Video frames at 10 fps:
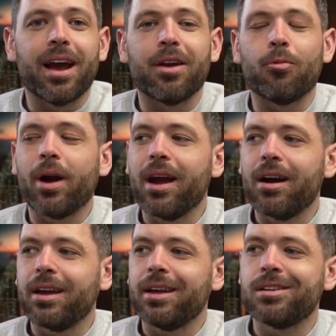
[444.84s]
And where
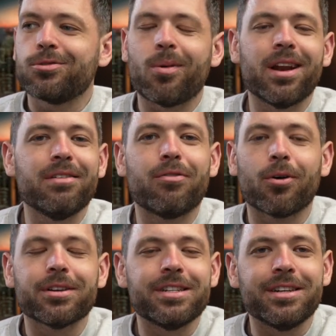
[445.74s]
in
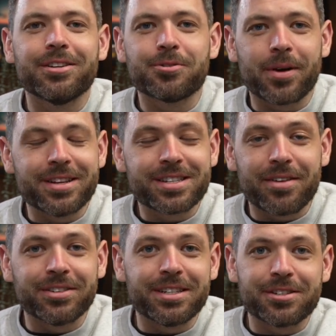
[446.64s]
2014 to
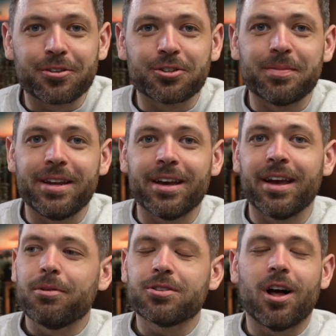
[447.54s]
2017 social media,
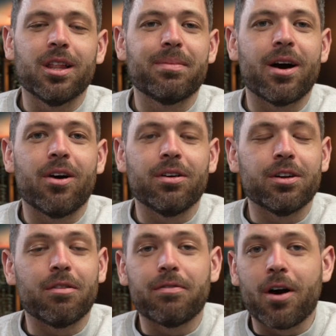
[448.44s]
it was all about,
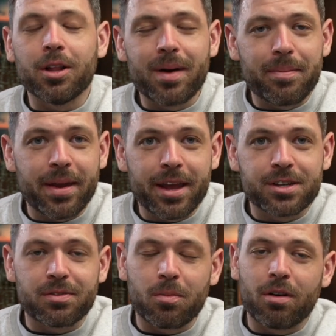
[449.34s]
follow my page
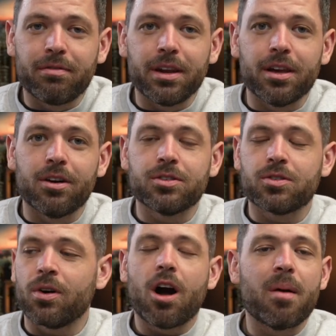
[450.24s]
for more videos,
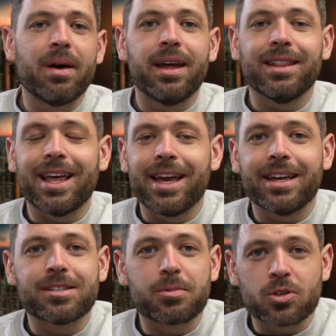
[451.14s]
or comment, like,
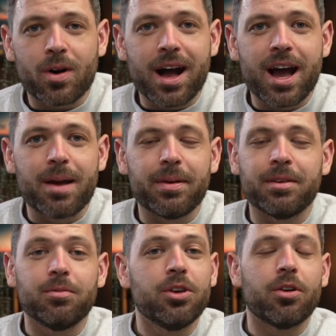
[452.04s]
subscribe,
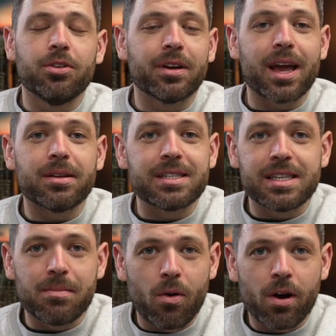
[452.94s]
and you'll get to
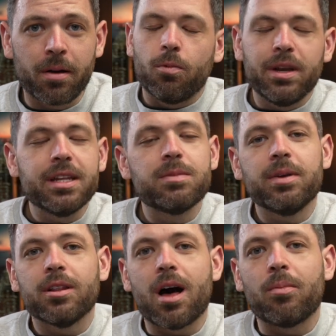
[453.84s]
see more. We need to be
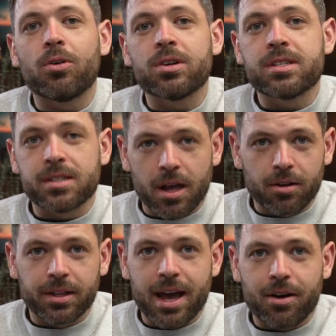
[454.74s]
a lot more
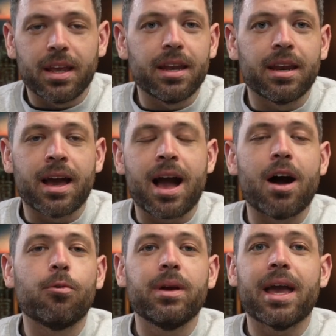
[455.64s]
subtle now in
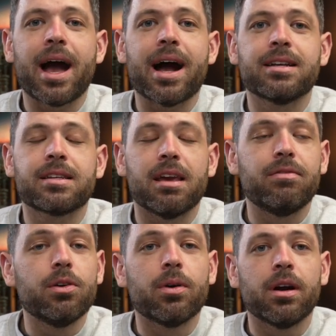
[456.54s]
how we ask a
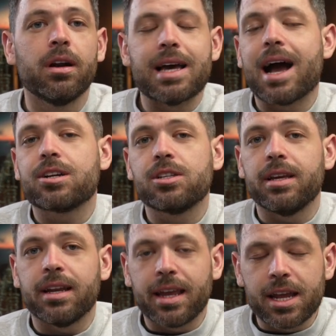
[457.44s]
viewer to actually
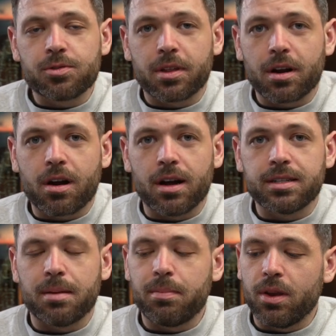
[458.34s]
engage with our
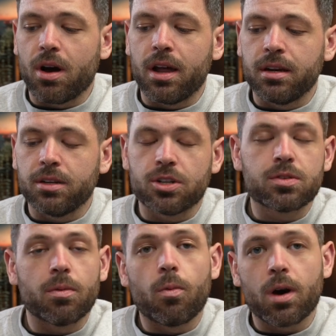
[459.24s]
content beyond just
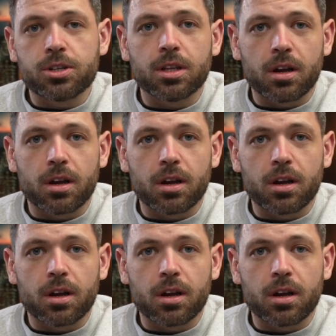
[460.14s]
watching the